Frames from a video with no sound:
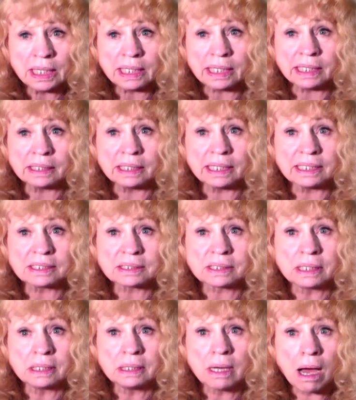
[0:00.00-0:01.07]
It is
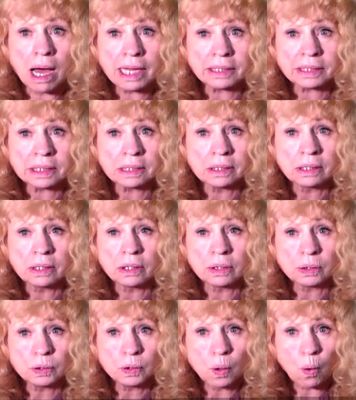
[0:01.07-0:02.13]
not
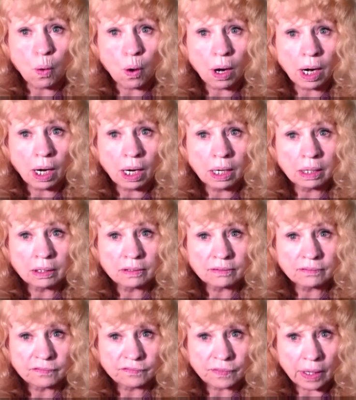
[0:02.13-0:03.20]
your
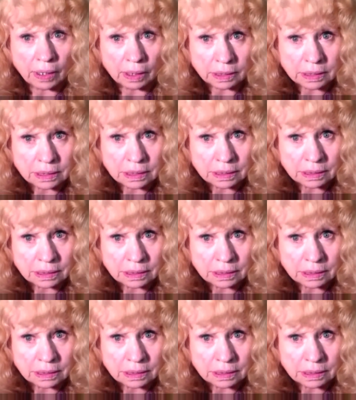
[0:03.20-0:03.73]
fault.